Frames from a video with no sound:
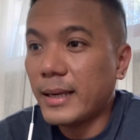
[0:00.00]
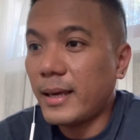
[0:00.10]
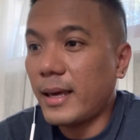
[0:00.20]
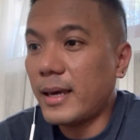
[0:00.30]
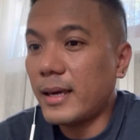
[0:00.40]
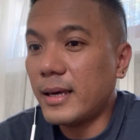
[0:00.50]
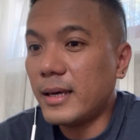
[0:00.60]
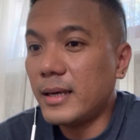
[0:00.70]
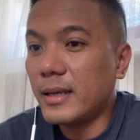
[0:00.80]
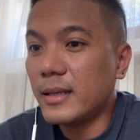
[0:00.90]

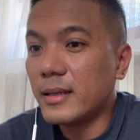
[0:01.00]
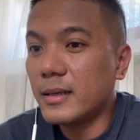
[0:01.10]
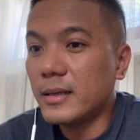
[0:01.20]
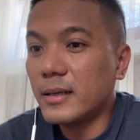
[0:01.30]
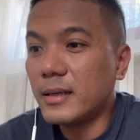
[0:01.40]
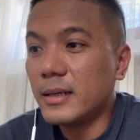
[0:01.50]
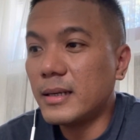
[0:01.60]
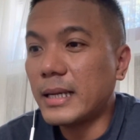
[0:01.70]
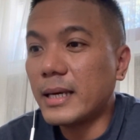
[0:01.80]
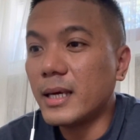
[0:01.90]
and
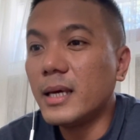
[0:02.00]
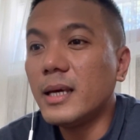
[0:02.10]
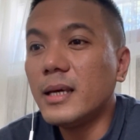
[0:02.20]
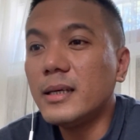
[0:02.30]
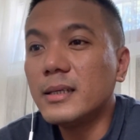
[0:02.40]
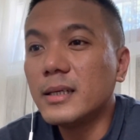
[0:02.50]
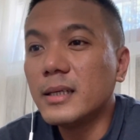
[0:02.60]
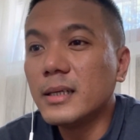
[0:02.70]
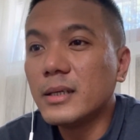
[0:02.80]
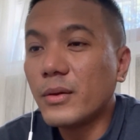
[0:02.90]
like
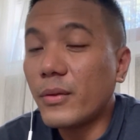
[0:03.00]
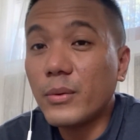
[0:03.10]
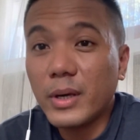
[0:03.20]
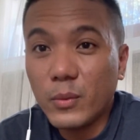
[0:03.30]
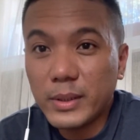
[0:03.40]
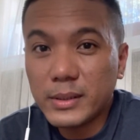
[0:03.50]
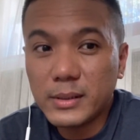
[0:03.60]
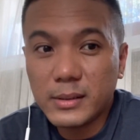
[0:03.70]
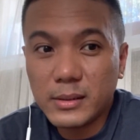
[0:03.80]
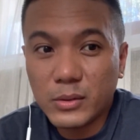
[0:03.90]
though
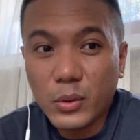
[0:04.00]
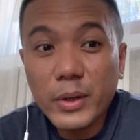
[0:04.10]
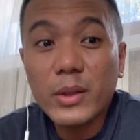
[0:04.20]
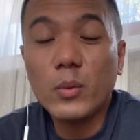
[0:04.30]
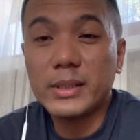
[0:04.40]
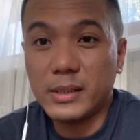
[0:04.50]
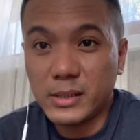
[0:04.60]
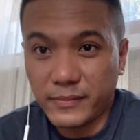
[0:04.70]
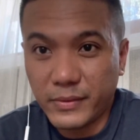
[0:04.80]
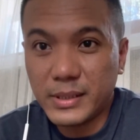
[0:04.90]
it was his
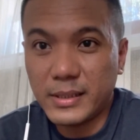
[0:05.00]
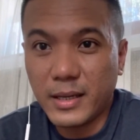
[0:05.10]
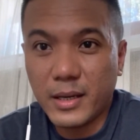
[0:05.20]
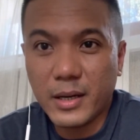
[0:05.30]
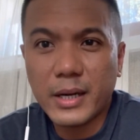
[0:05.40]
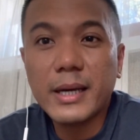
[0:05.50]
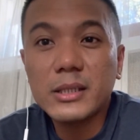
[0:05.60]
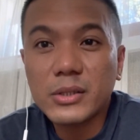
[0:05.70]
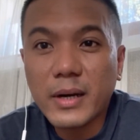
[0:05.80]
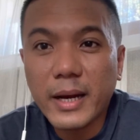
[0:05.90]
first day here, he
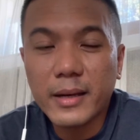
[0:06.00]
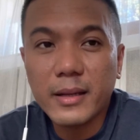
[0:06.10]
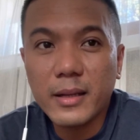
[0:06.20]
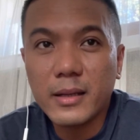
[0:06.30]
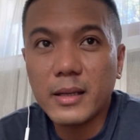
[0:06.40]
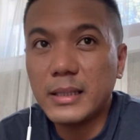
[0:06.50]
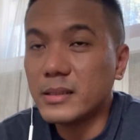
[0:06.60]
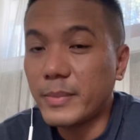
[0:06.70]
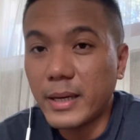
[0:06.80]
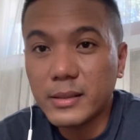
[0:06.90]
tried his
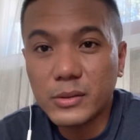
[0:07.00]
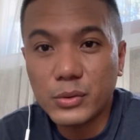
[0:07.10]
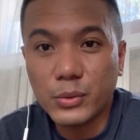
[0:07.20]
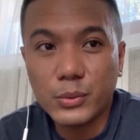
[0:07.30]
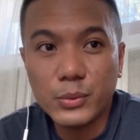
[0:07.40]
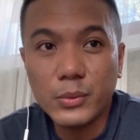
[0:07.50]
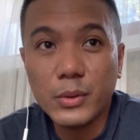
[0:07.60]
best to